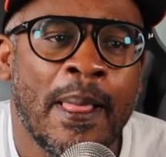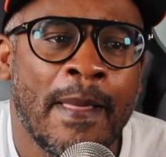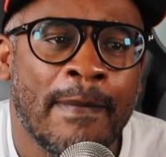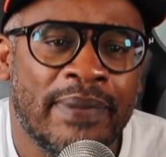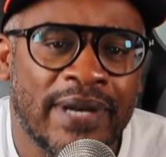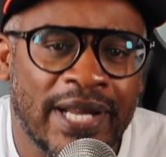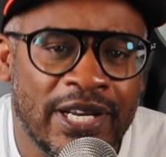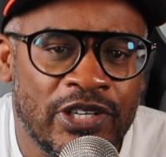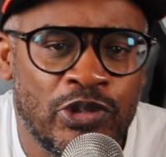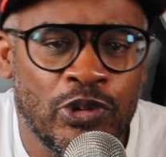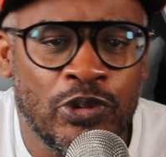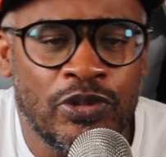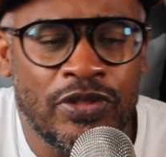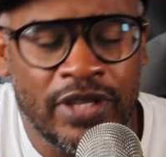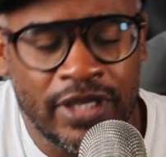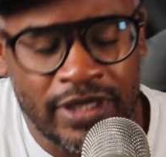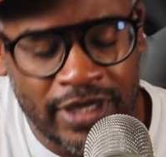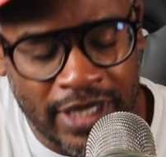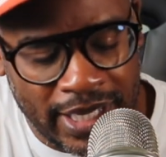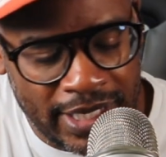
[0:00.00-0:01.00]
But I do
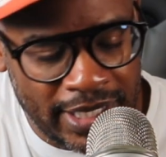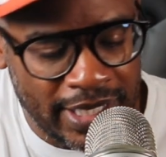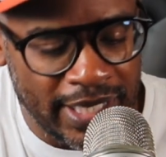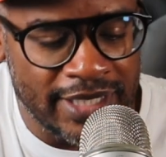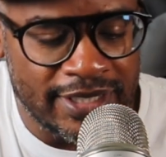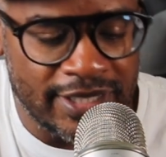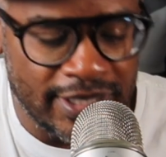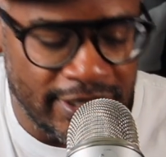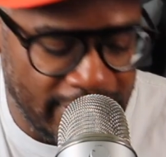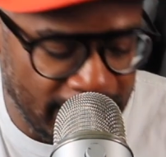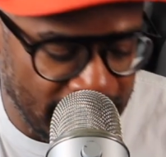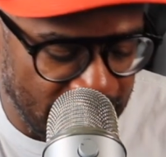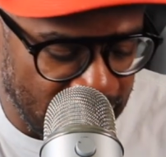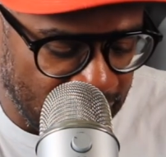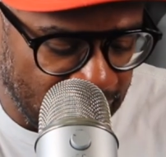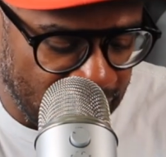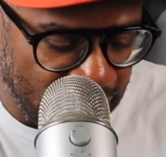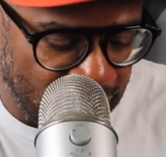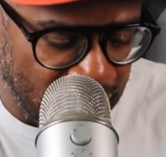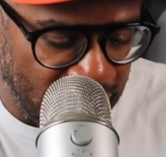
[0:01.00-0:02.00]
think that he has a
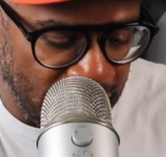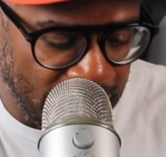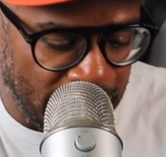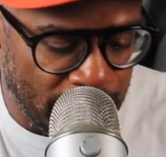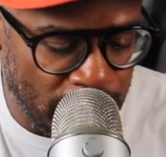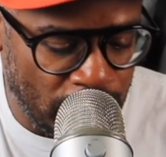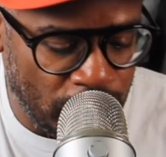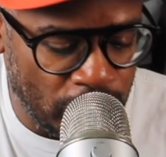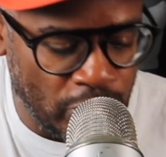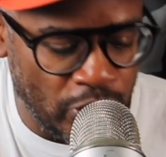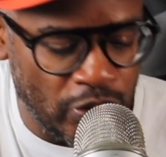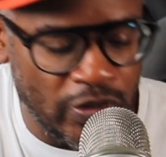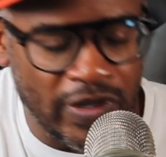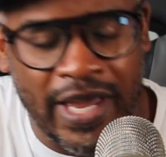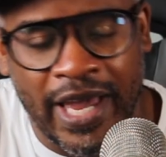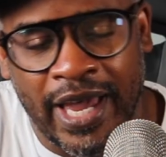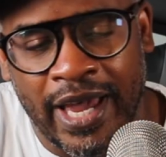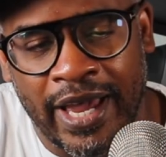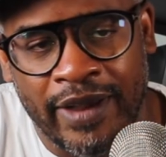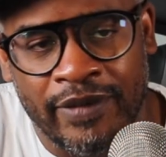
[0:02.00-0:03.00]
tendency to
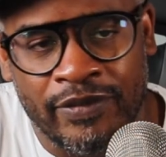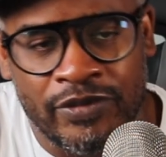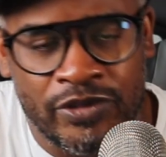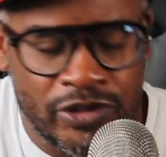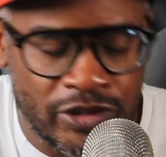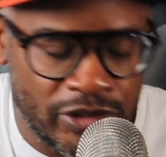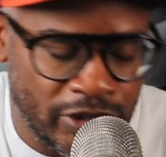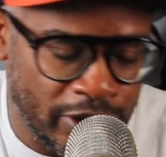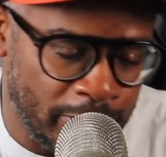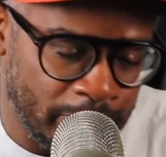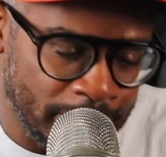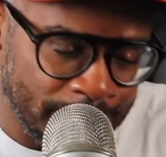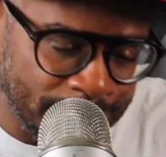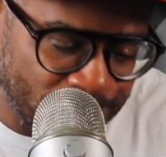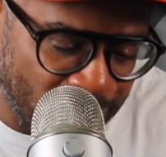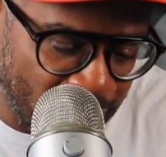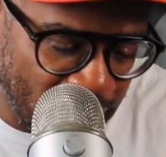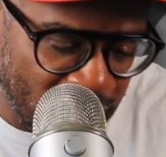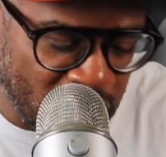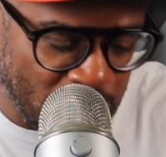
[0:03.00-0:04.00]
have some
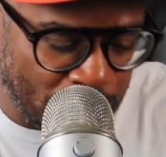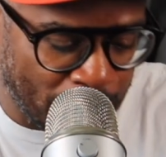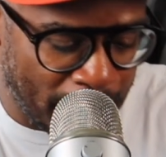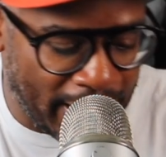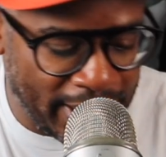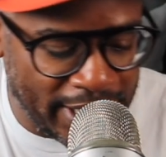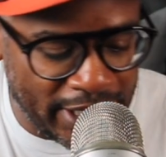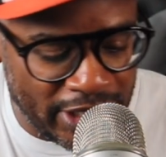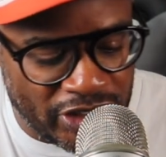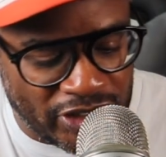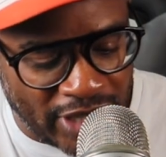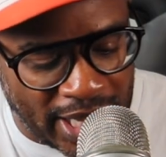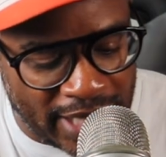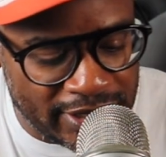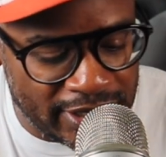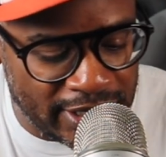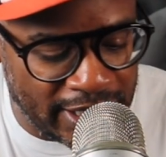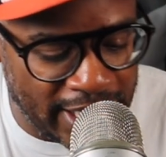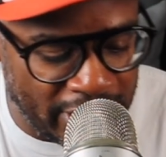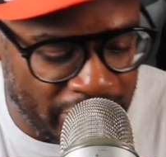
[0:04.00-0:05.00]
spotty shot
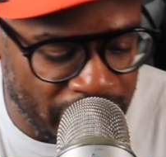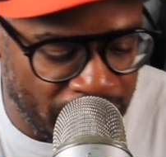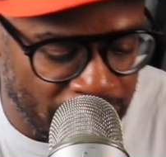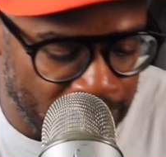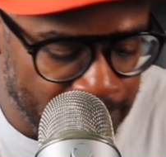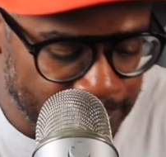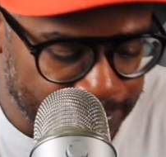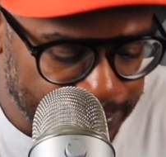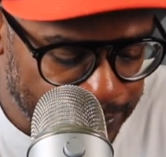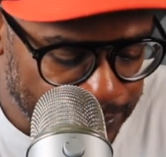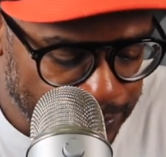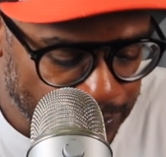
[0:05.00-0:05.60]
selection.